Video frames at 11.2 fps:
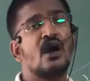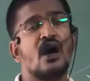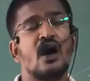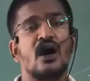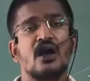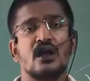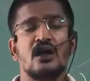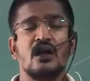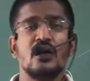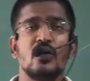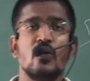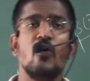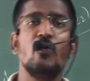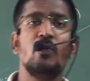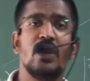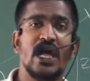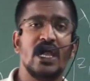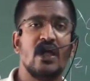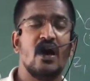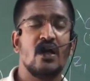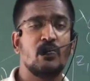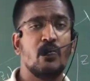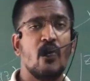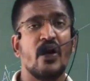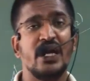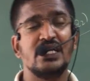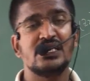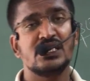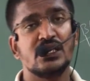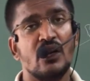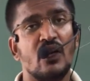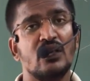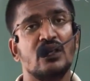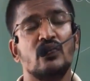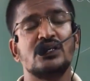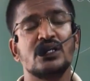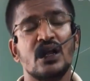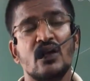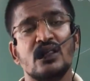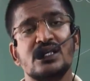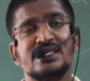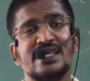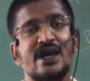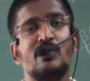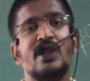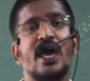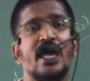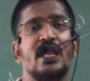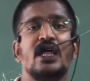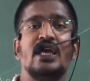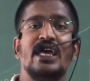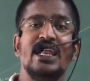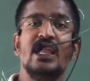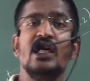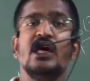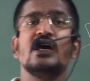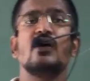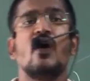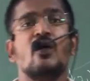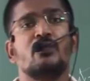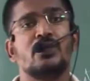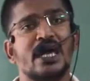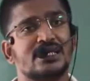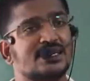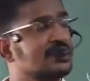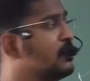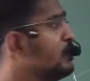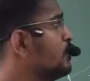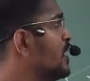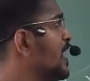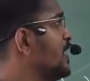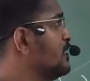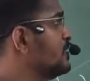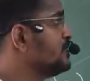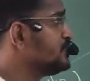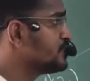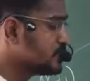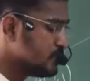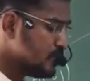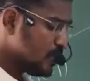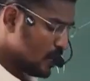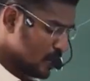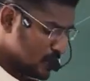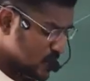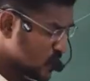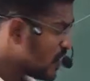are coplanar points which are on the same line in complex plane. So